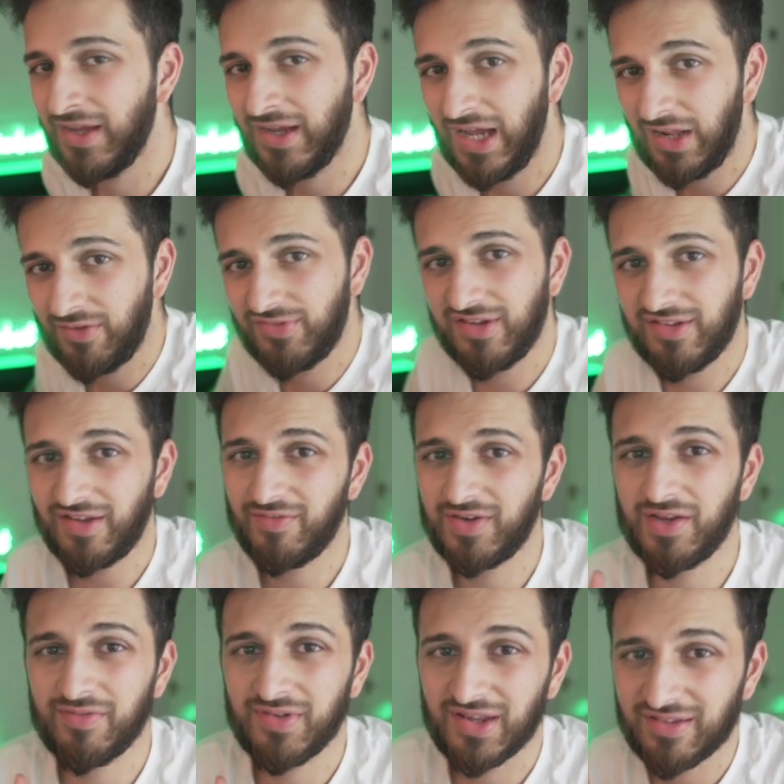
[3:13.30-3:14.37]
NFTs haven't
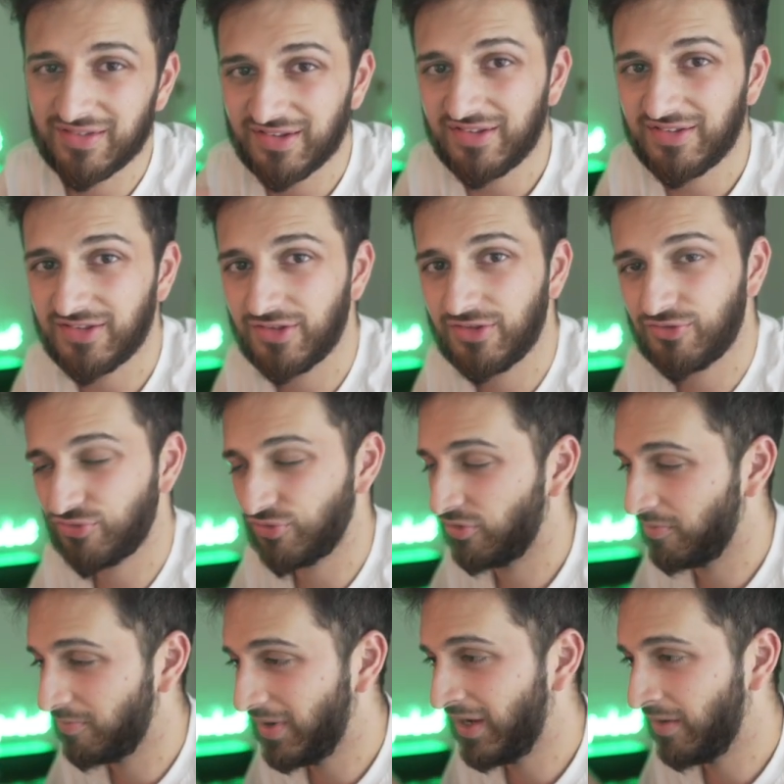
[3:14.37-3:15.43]
even existed
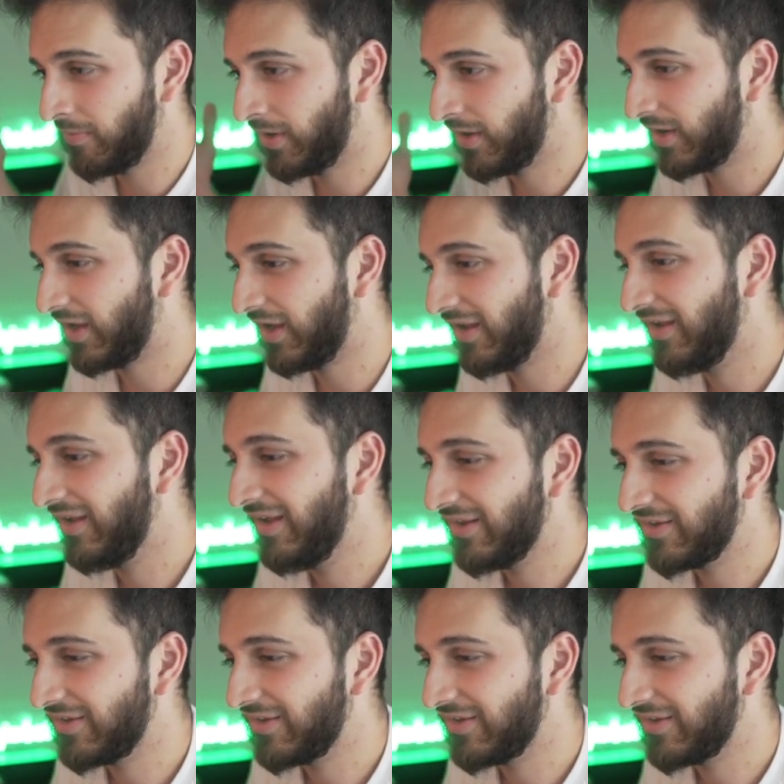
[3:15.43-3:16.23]
through a bear market.